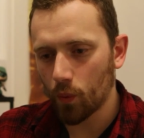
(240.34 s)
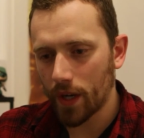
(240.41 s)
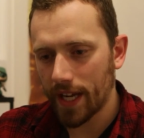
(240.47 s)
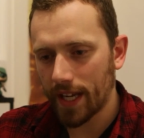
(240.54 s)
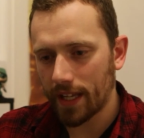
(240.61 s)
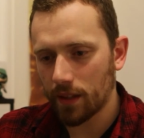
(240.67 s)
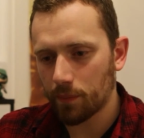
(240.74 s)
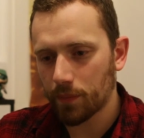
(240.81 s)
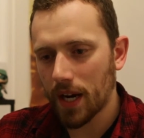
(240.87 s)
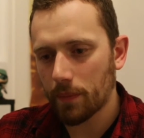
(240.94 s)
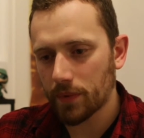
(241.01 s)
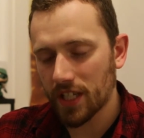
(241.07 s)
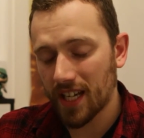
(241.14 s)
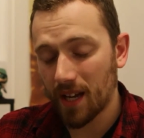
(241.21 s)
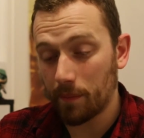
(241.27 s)
with
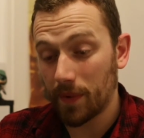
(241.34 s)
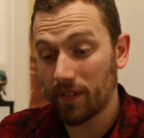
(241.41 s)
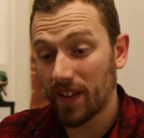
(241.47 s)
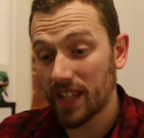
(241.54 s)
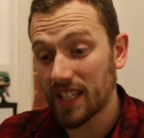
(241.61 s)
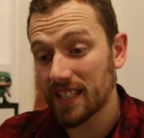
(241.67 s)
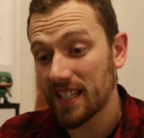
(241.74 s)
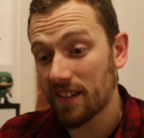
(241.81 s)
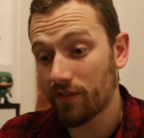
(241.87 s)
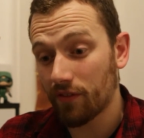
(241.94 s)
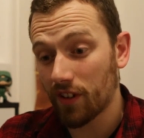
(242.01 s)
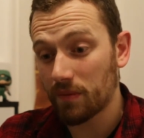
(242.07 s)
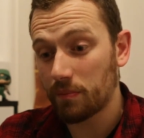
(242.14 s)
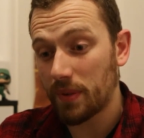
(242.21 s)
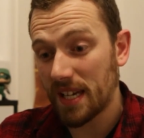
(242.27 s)
perhaps a couple of other
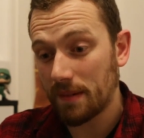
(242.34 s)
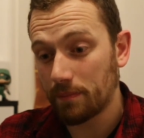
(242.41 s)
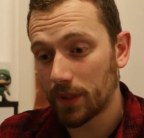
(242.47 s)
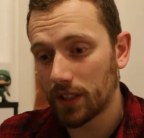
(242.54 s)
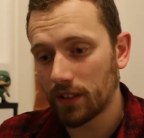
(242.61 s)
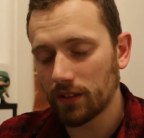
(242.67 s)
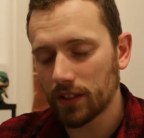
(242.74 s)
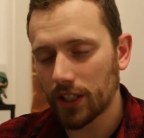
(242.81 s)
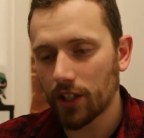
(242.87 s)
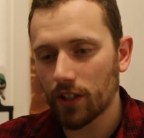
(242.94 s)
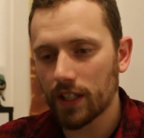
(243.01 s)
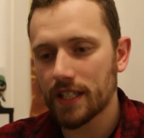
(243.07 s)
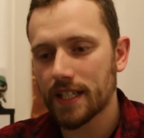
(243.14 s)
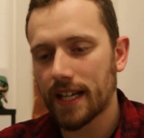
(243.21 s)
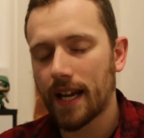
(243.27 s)
different people. You know,
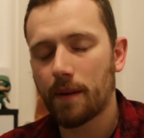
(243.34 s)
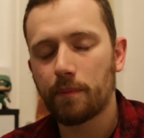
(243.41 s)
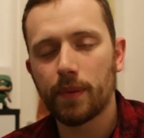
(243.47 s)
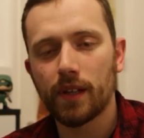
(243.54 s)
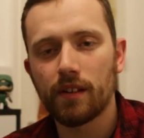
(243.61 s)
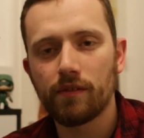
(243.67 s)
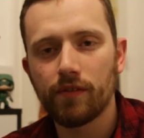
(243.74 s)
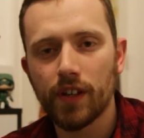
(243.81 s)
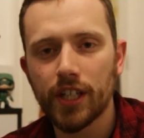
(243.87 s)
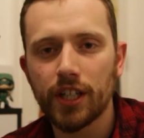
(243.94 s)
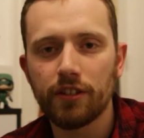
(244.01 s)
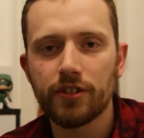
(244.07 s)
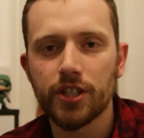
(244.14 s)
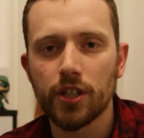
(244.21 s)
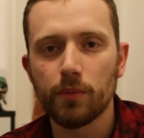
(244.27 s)
there's a couple of
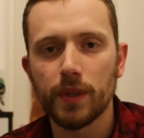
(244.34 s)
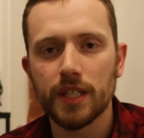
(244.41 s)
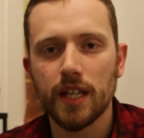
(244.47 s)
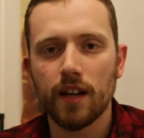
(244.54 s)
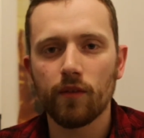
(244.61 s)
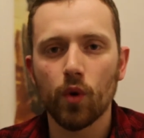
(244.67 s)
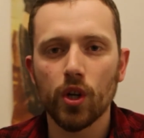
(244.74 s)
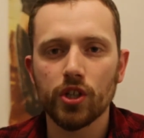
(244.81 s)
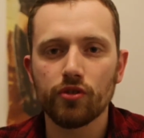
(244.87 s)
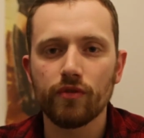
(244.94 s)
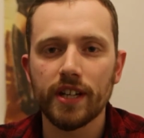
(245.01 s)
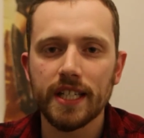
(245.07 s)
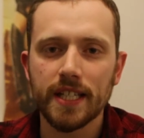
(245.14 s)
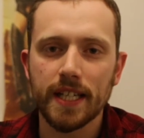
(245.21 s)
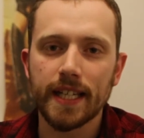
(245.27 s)
YouTubers that I've watched
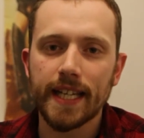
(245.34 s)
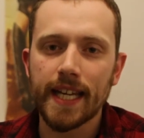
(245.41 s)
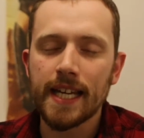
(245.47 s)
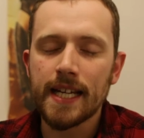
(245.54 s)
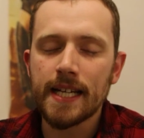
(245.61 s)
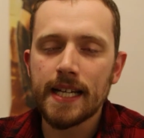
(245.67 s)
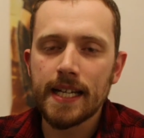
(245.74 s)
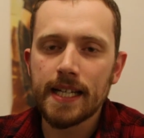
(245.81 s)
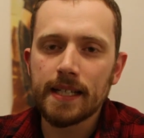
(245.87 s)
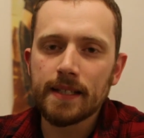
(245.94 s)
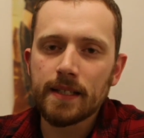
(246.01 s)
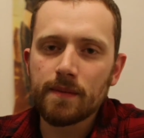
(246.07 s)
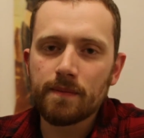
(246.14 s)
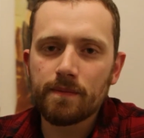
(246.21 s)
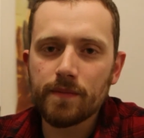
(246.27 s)
recently,
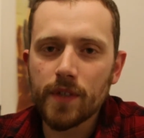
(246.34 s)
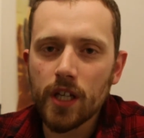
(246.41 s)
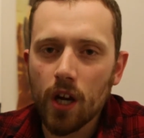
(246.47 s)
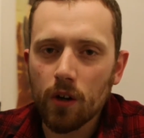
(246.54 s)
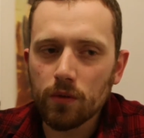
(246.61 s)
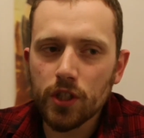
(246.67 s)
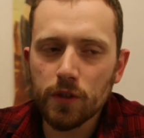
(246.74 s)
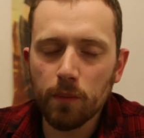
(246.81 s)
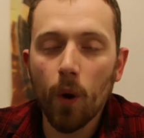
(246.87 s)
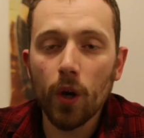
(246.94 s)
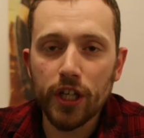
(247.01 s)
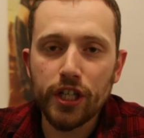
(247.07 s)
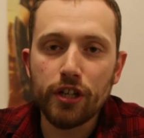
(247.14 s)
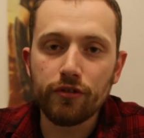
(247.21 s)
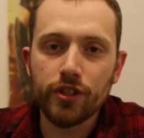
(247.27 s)
you know,
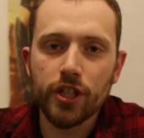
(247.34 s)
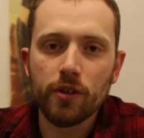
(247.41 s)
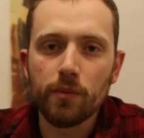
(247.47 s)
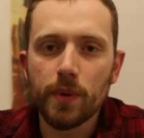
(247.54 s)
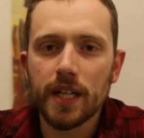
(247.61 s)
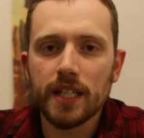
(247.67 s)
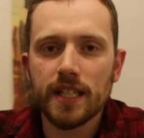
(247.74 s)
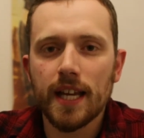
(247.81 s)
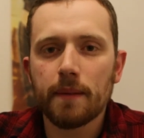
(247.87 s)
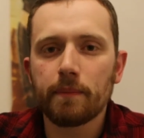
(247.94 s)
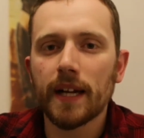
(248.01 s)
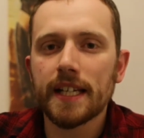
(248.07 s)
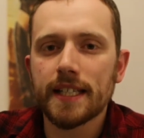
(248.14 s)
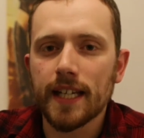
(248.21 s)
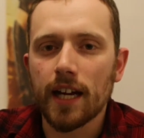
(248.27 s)
smaller YouTubers like
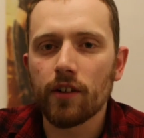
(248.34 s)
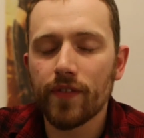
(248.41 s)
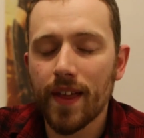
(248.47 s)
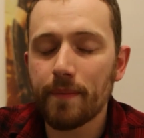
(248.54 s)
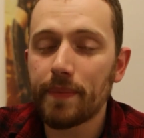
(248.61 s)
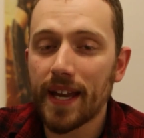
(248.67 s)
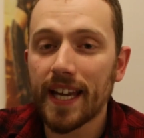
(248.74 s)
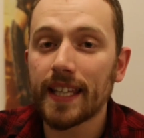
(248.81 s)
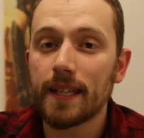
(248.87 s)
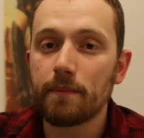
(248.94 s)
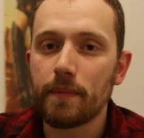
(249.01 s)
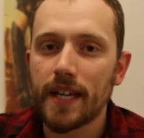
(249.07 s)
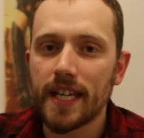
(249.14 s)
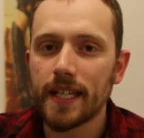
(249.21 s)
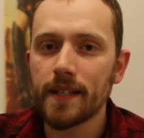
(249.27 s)
myself. They're bigger
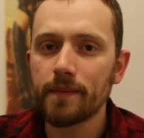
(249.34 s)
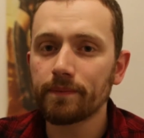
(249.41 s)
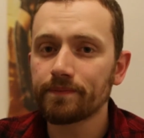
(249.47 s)
than me